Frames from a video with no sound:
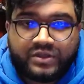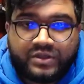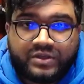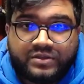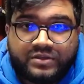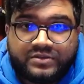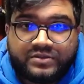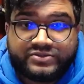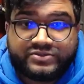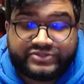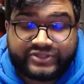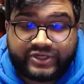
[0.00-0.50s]

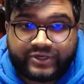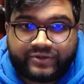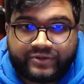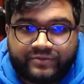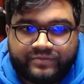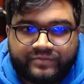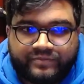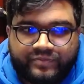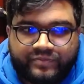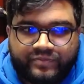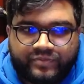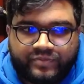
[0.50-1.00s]
So,
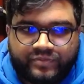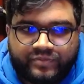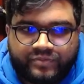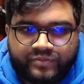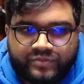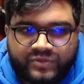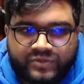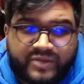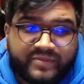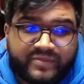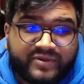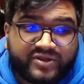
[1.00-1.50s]

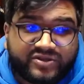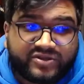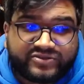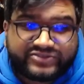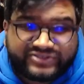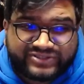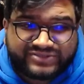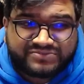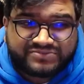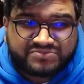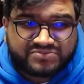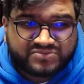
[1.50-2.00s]
the
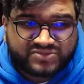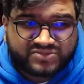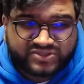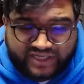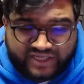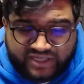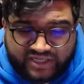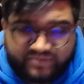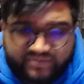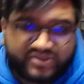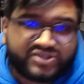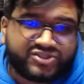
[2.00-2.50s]
Bills, it's
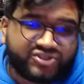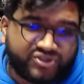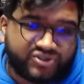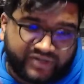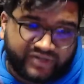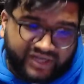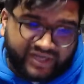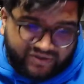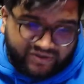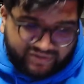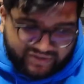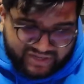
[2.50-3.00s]
going to be a
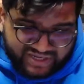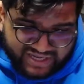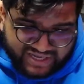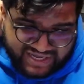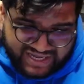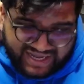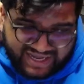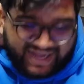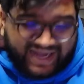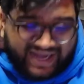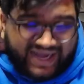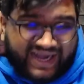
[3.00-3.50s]
shootout.
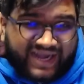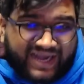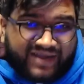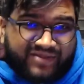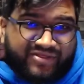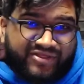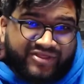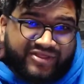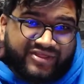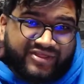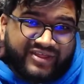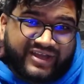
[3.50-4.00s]

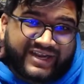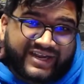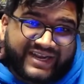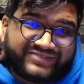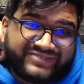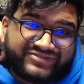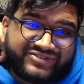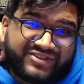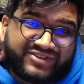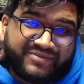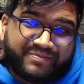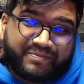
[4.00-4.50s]

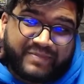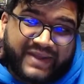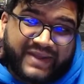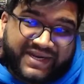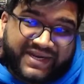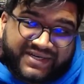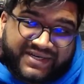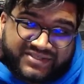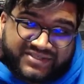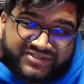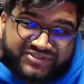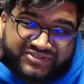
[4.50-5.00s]
Against the
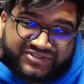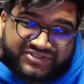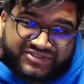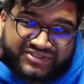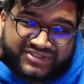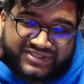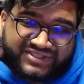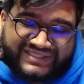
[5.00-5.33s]
Bears,